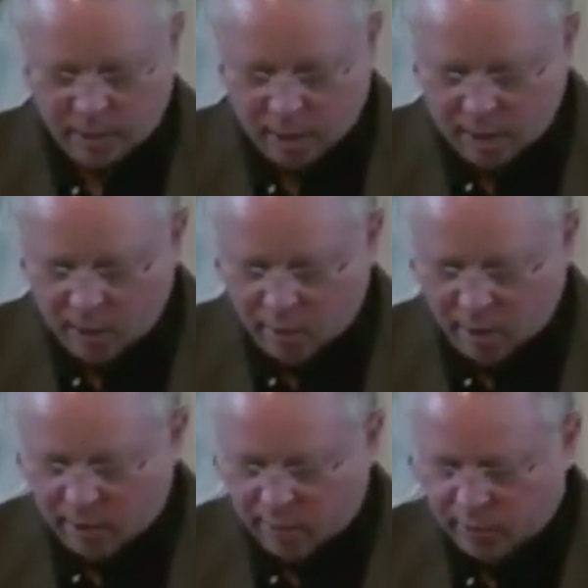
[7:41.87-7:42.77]

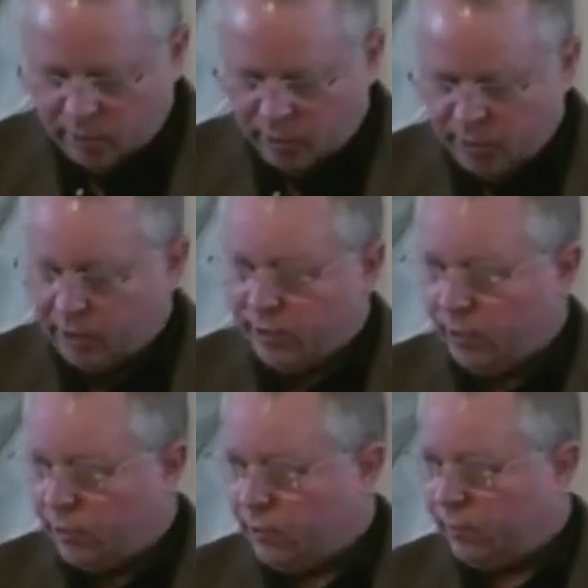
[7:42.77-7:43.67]
anywhere there is
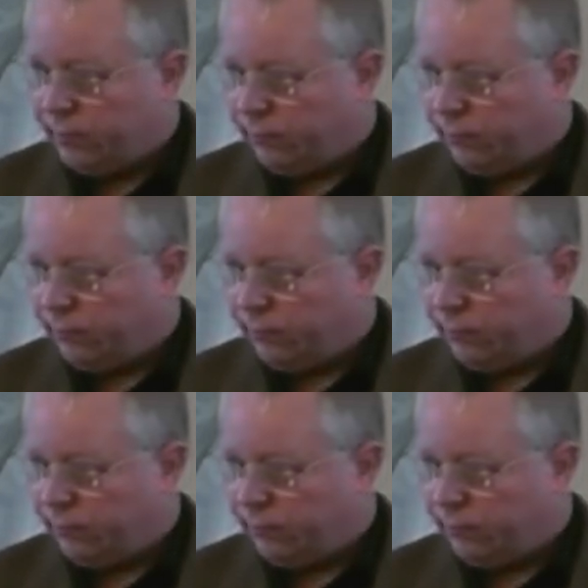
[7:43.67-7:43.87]
resistance